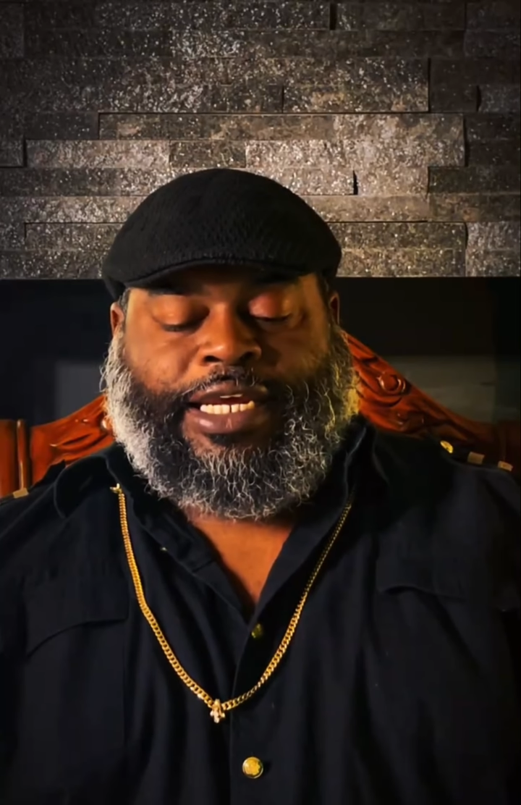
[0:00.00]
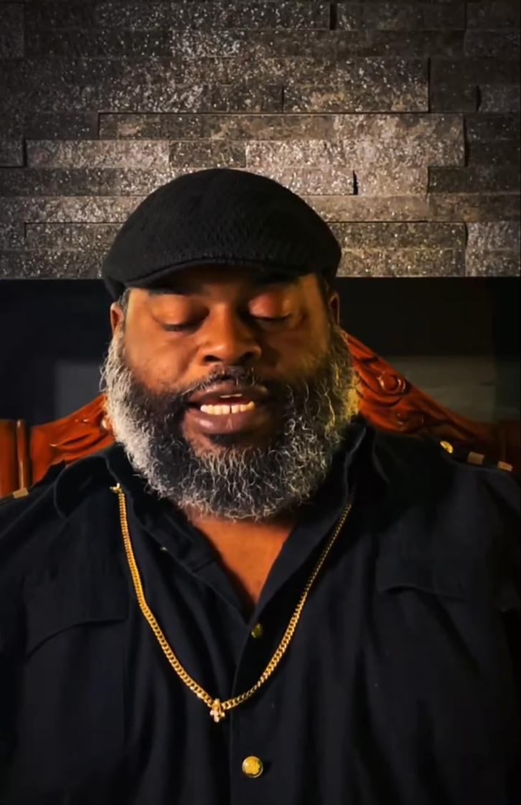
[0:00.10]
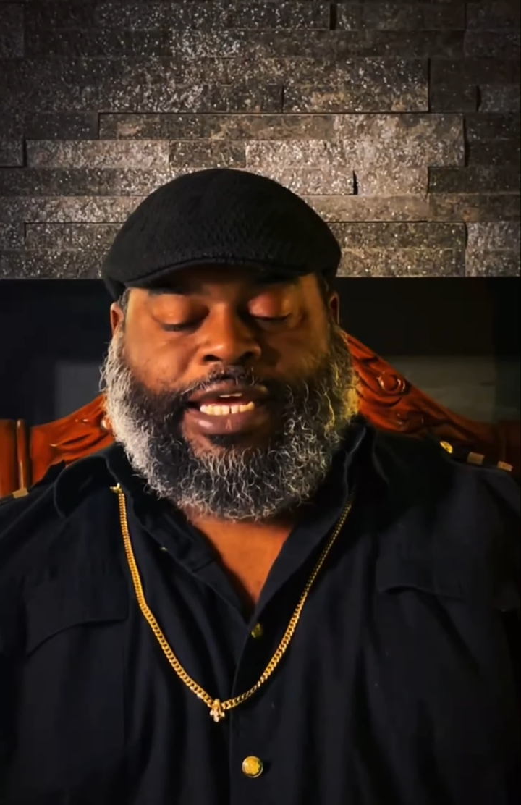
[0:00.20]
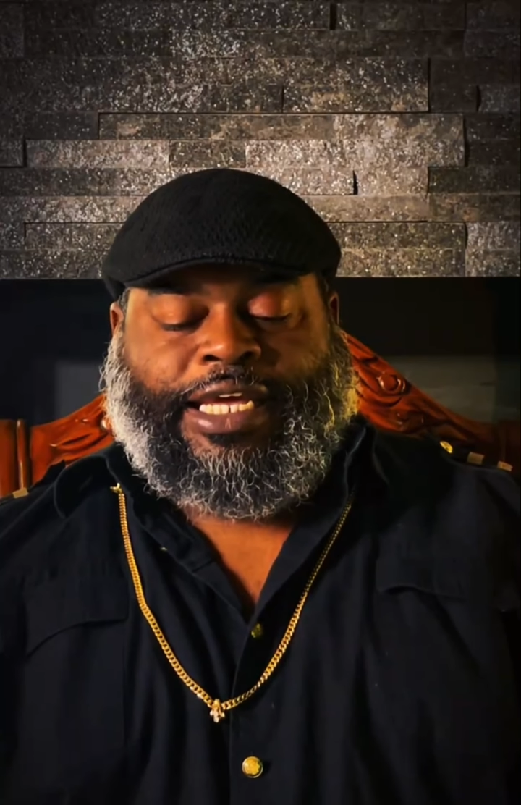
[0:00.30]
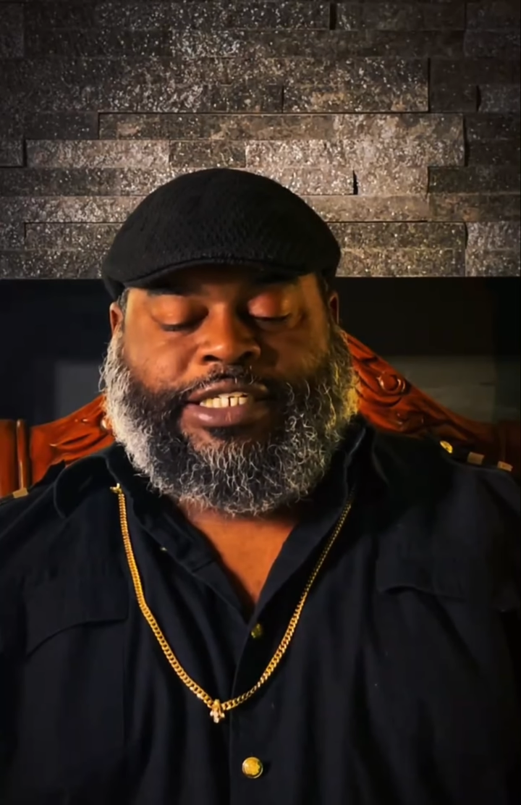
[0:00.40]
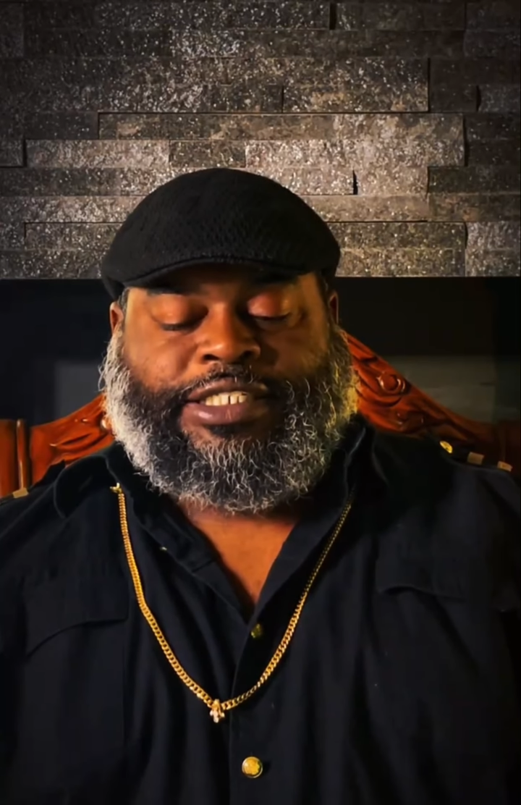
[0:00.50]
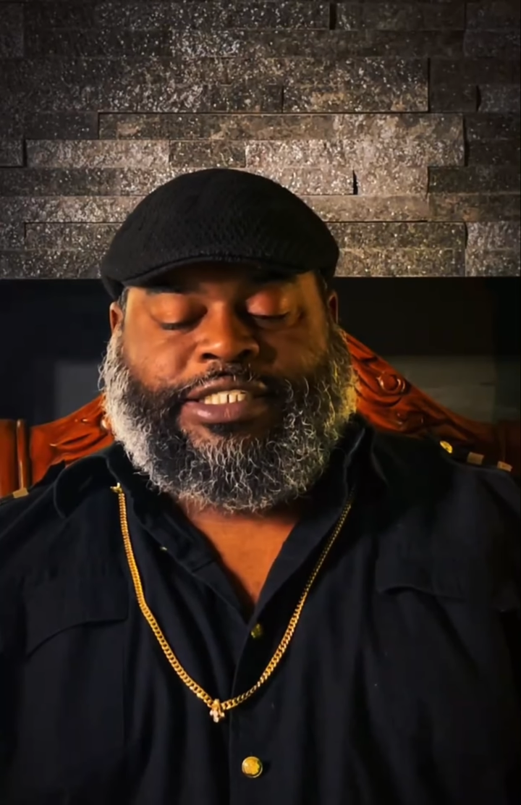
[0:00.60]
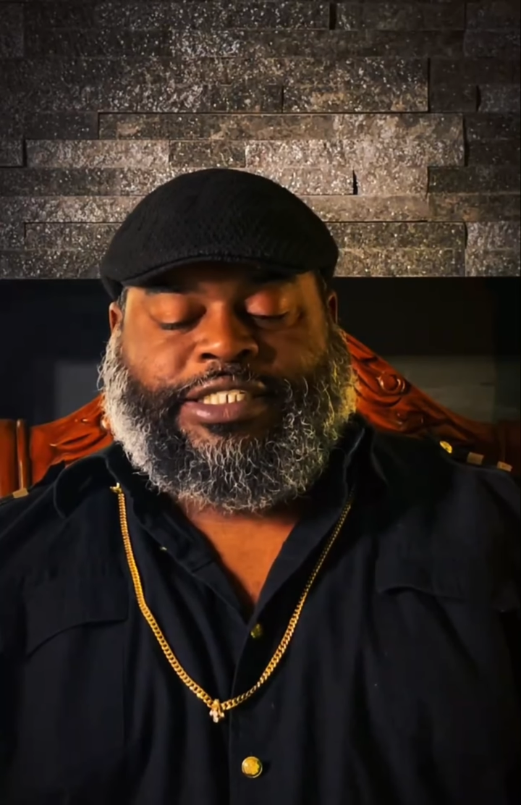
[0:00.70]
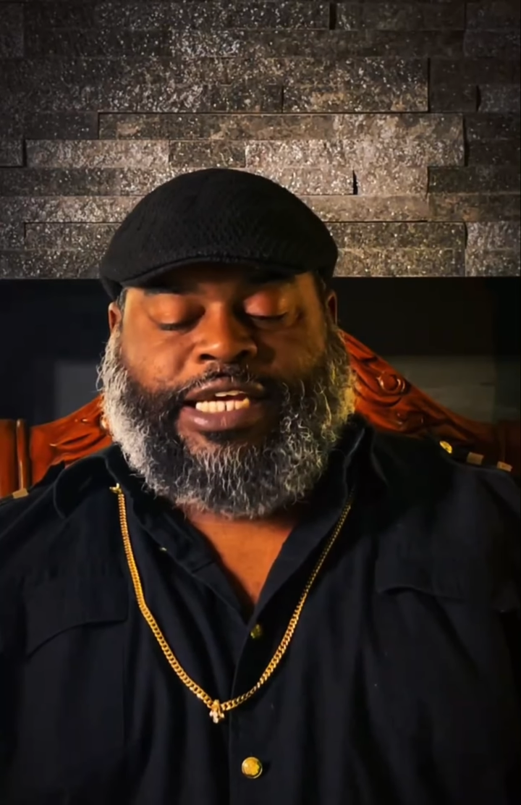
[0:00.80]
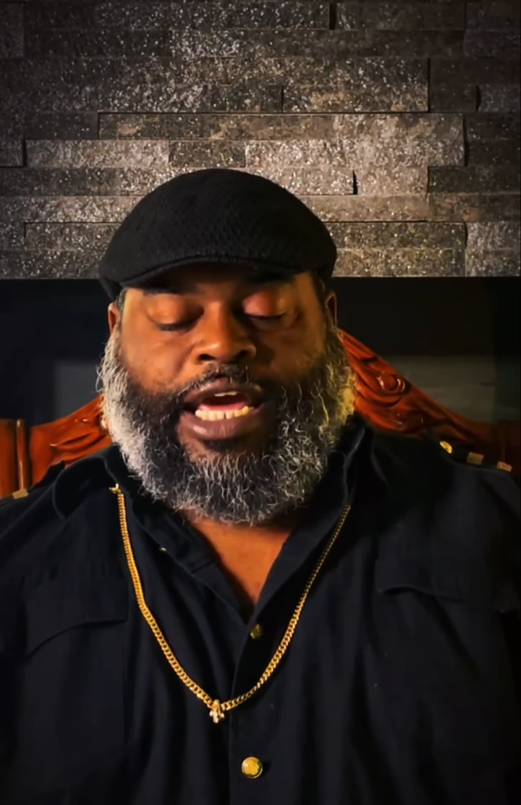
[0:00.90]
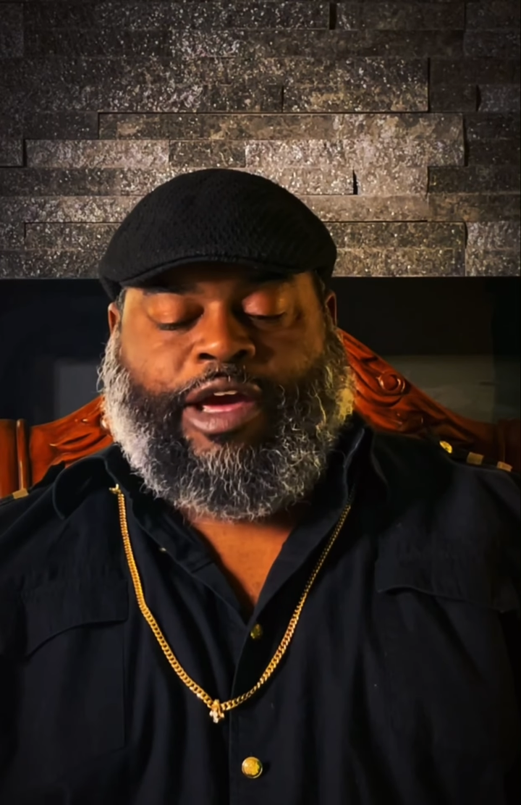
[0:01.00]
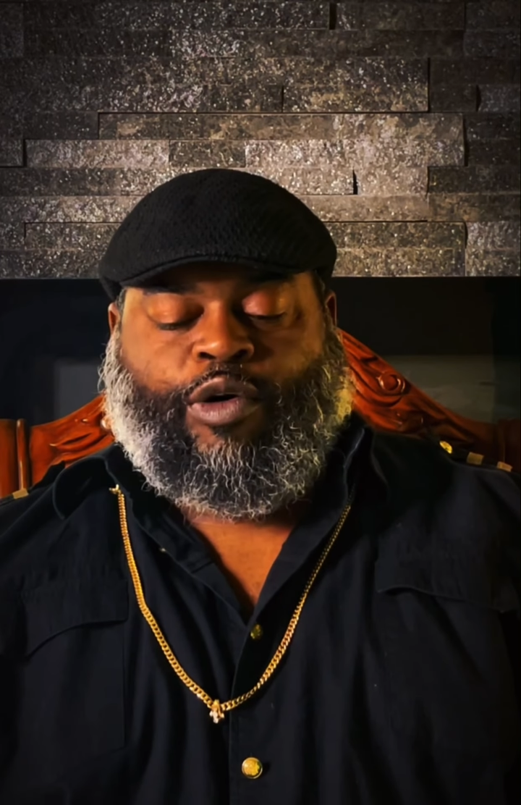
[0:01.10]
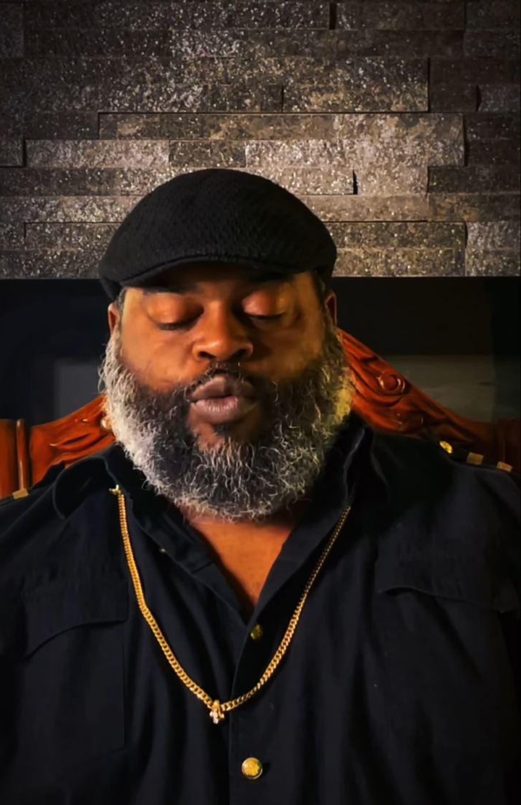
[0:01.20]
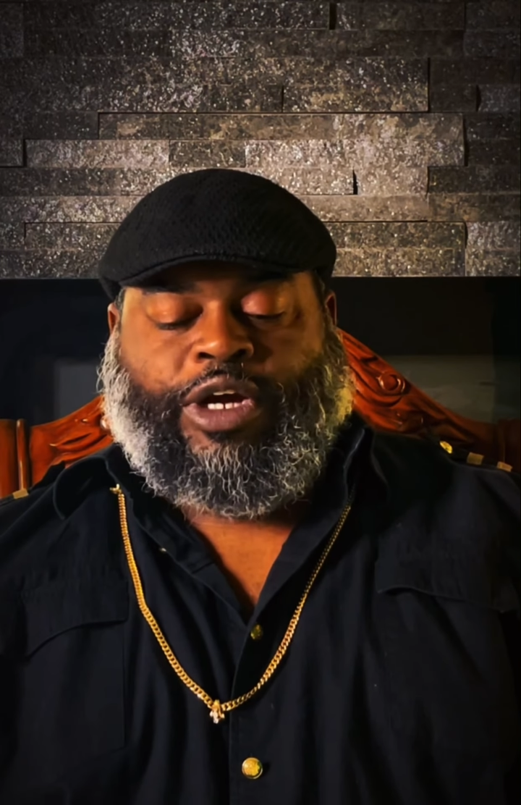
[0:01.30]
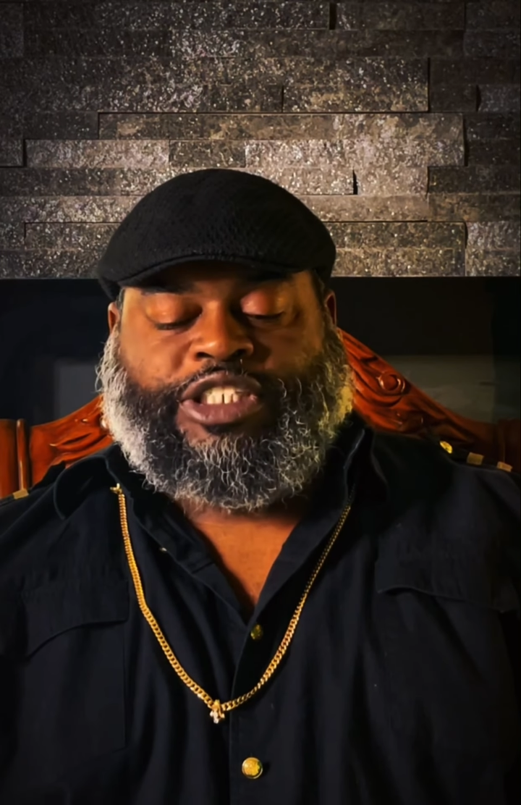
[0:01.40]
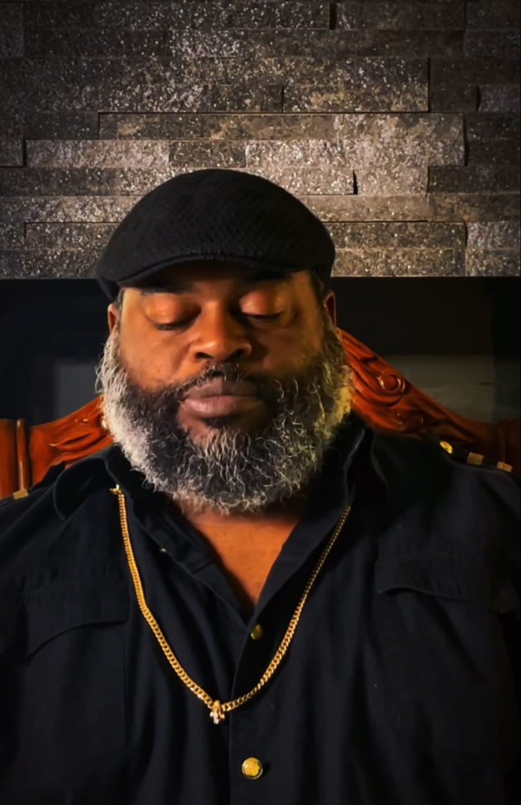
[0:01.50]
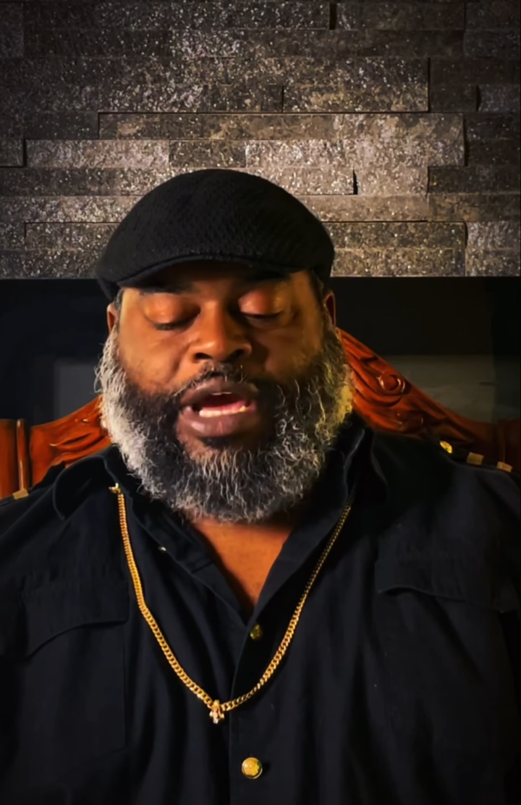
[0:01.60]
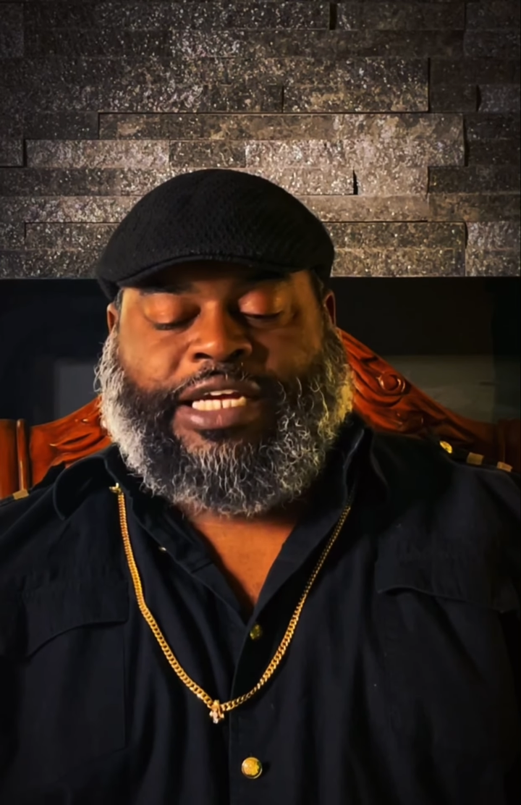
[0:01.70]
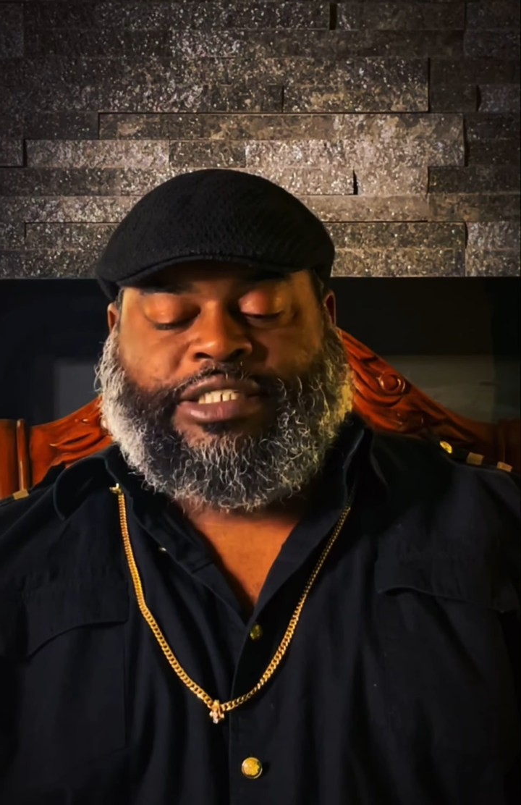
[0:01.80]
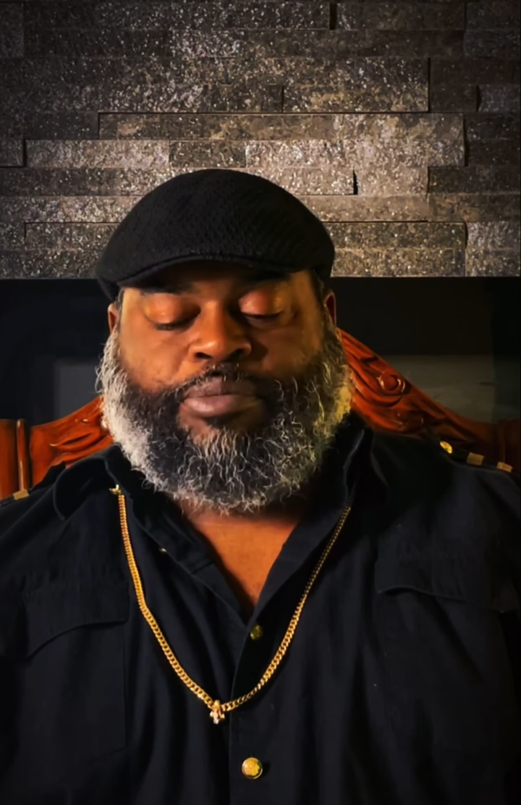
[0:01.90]
is to say which
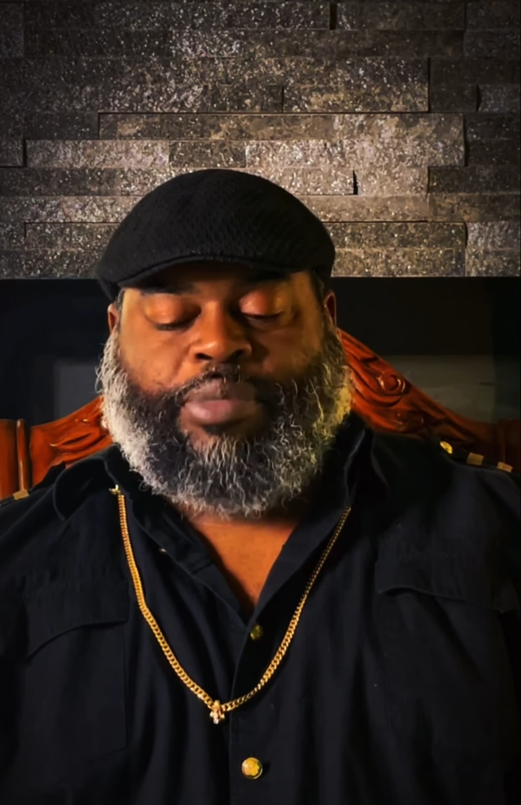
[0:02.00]
makes